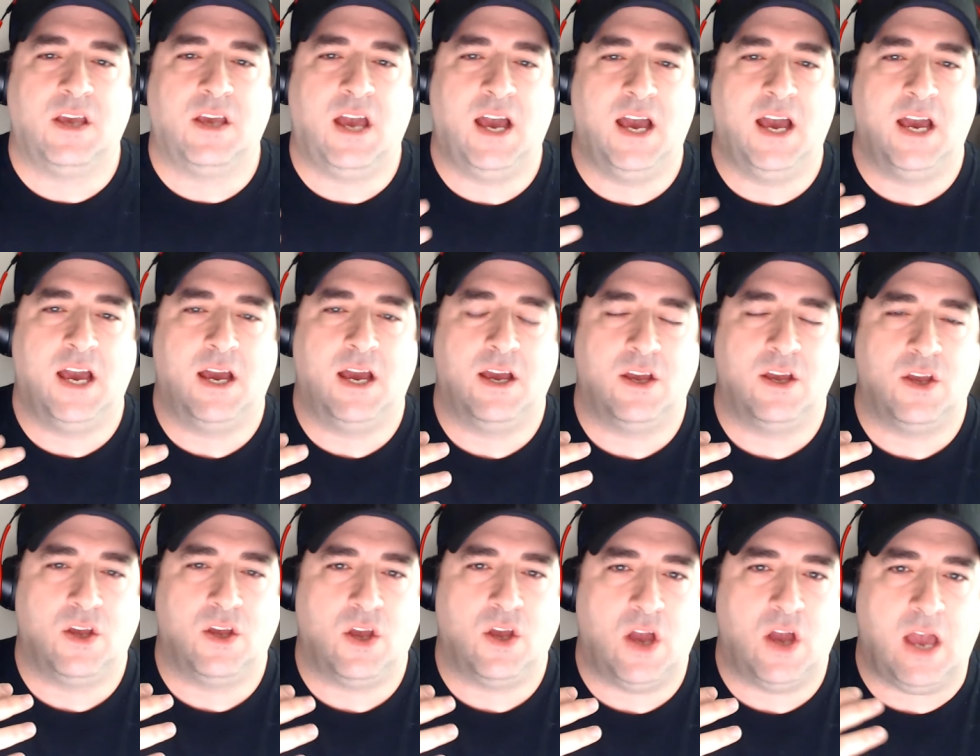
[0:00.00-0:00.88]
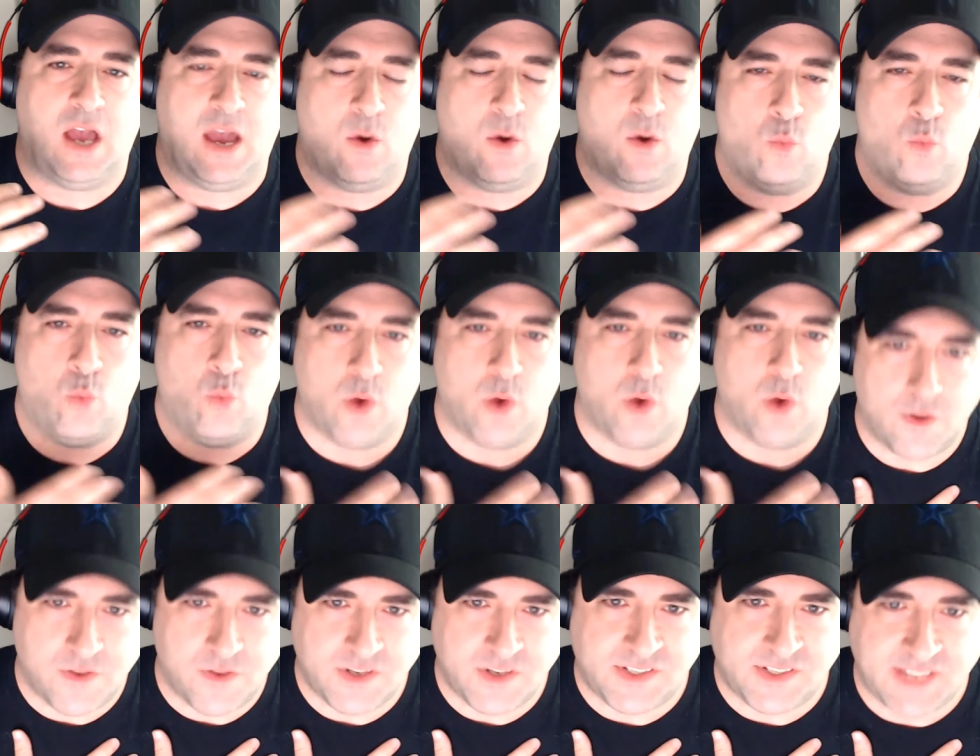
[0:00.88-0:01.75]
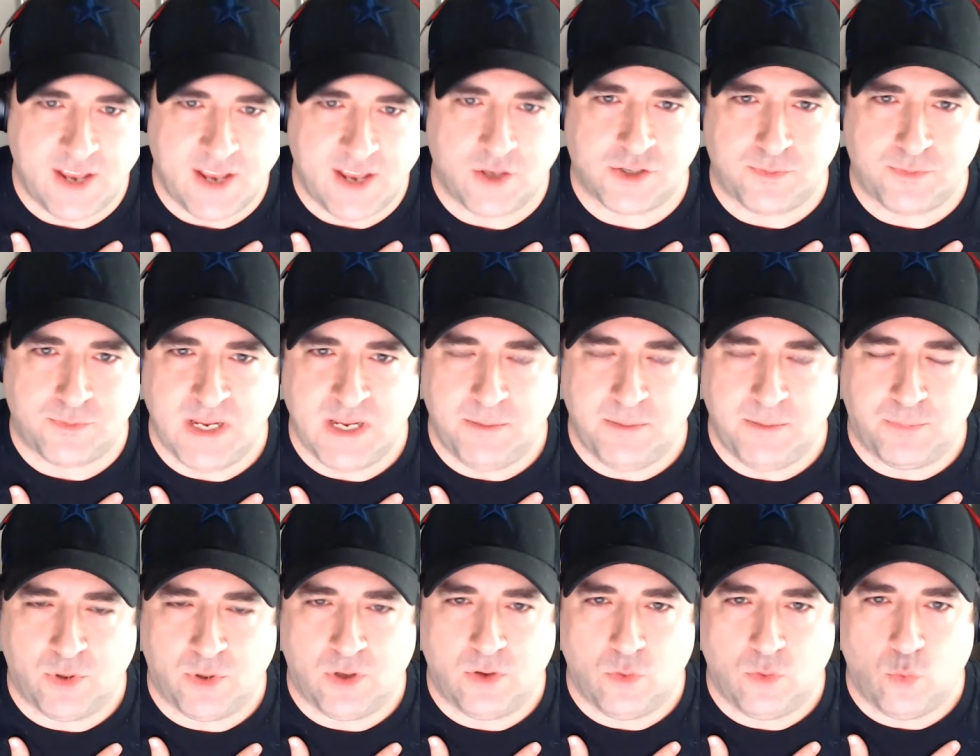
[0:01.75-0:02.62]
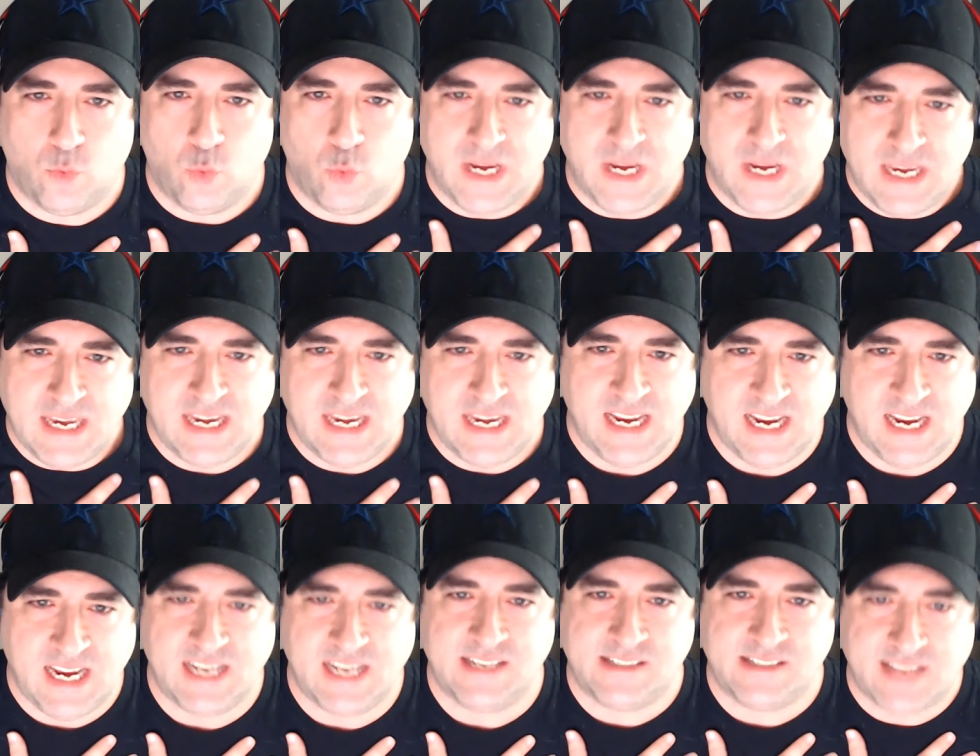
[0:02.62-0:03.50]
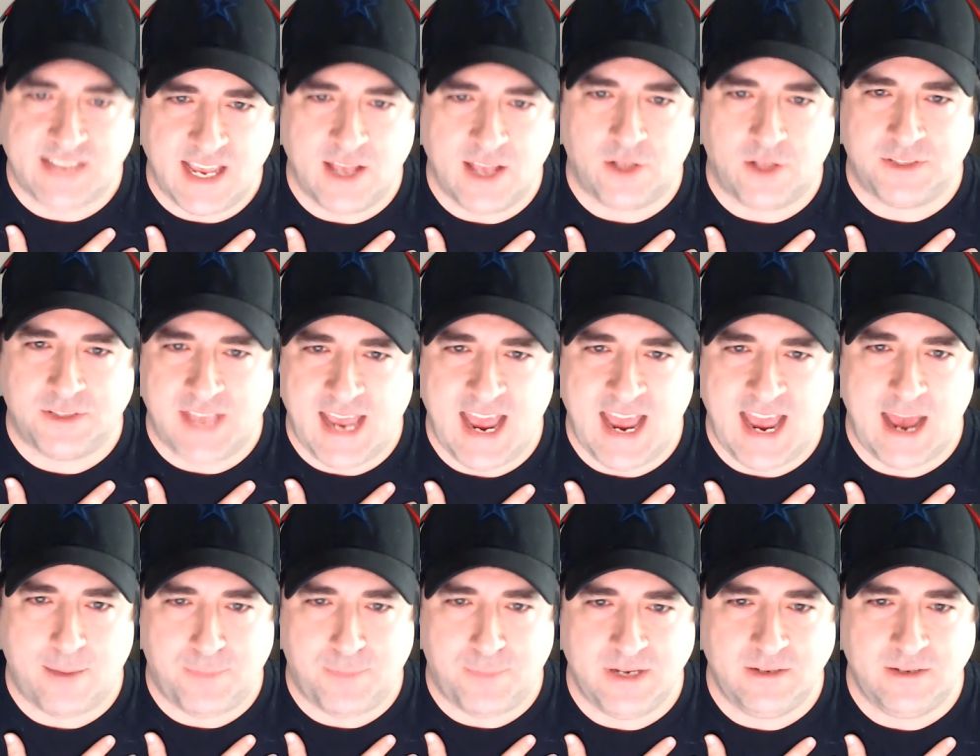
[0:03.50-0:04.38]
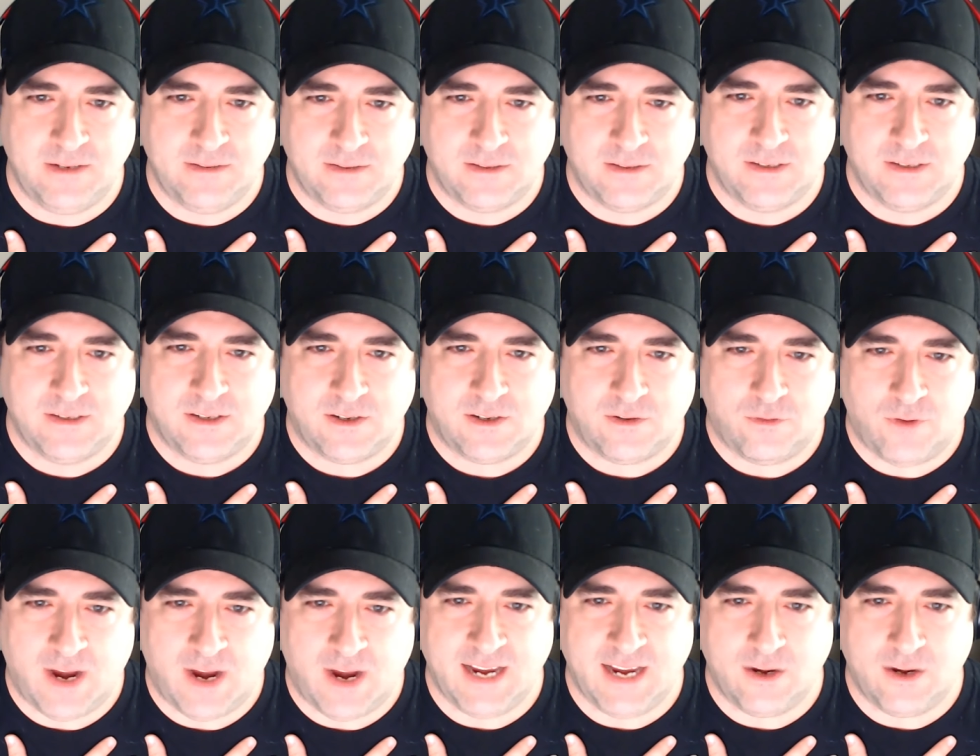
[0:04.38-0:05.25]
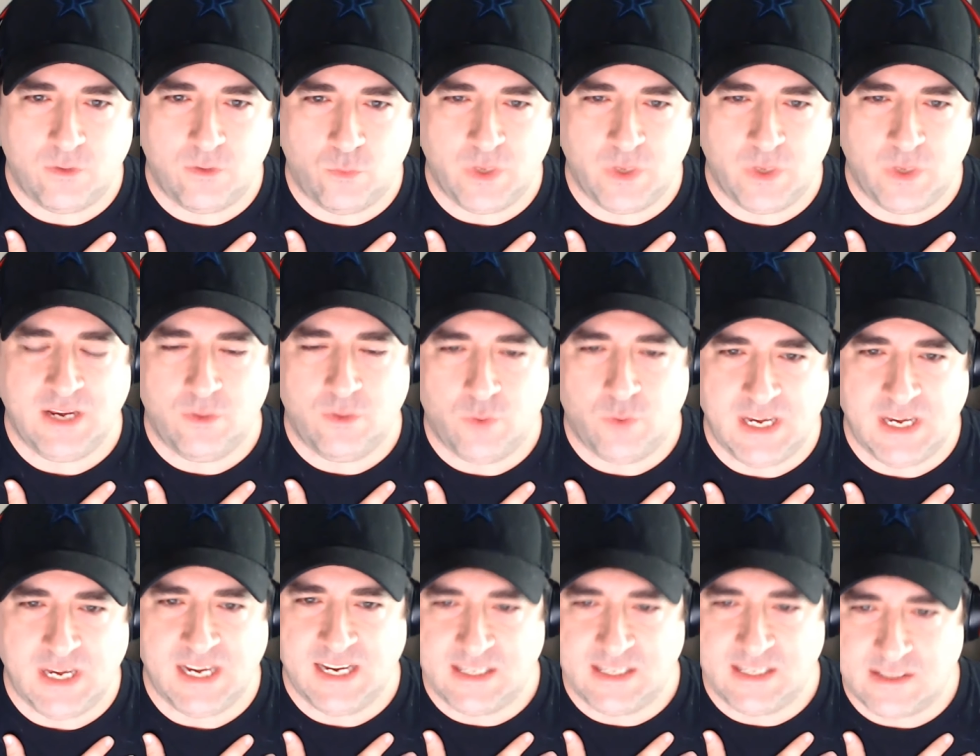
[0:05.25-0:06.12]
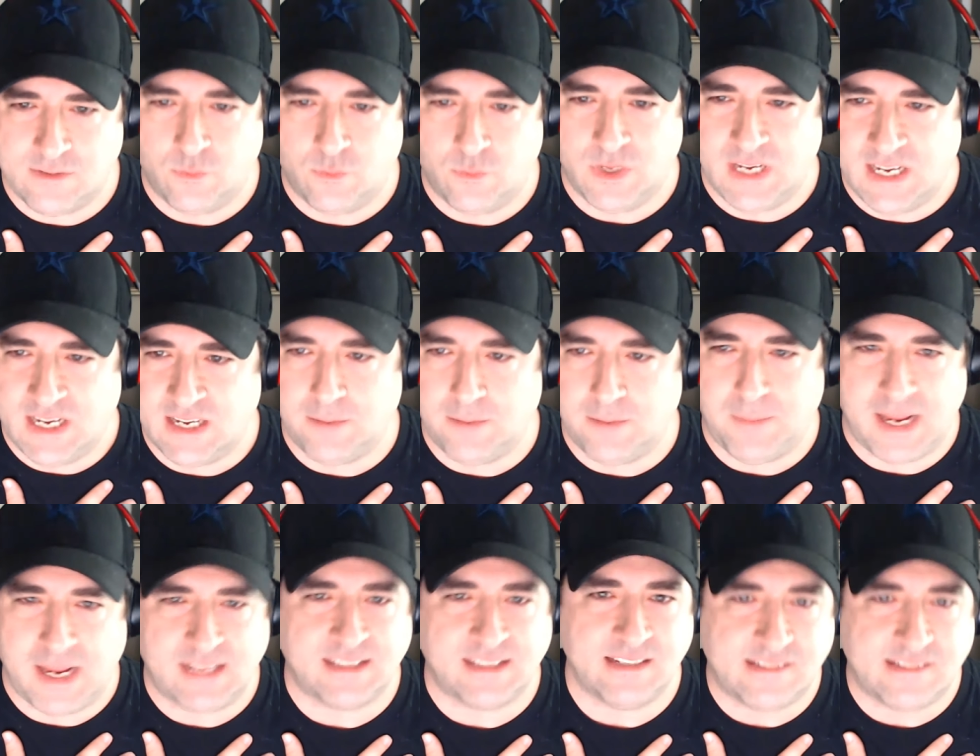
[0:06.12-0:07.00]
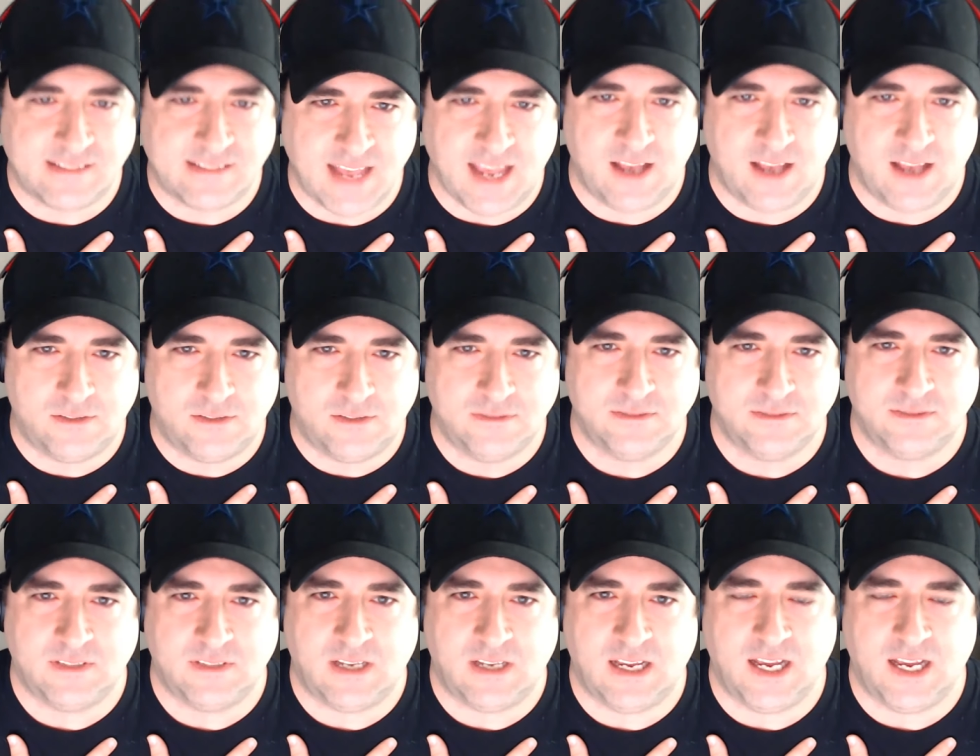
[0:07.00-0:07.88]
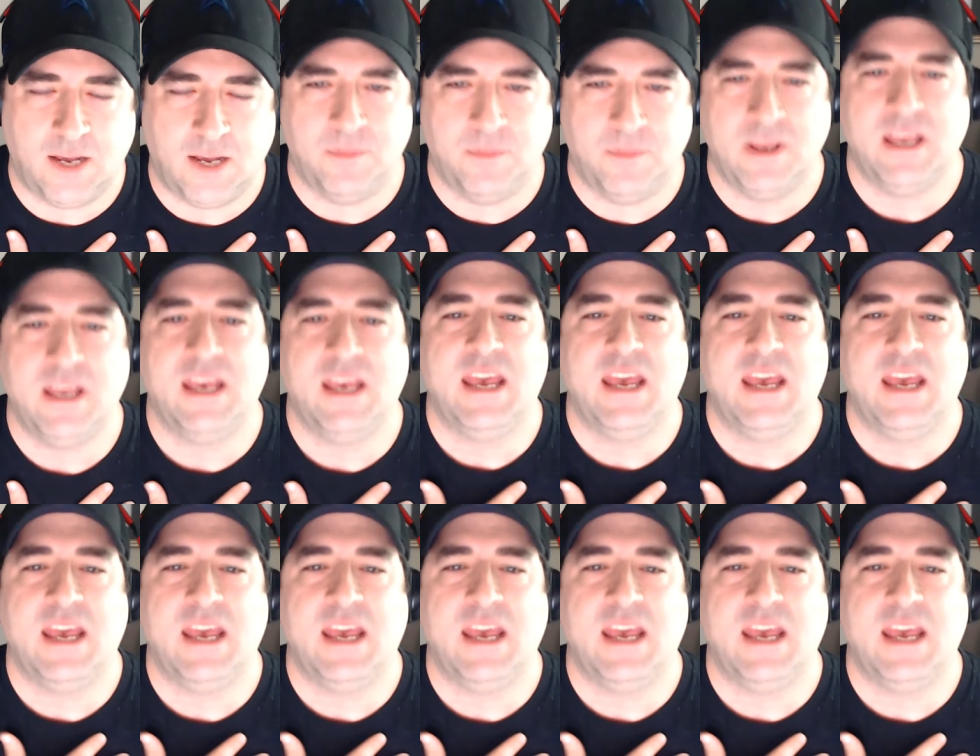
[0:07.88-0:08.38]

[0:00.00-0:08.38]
uh, we're the salespeople. We need a sale to happen, right? We we need we need to make this sale, um,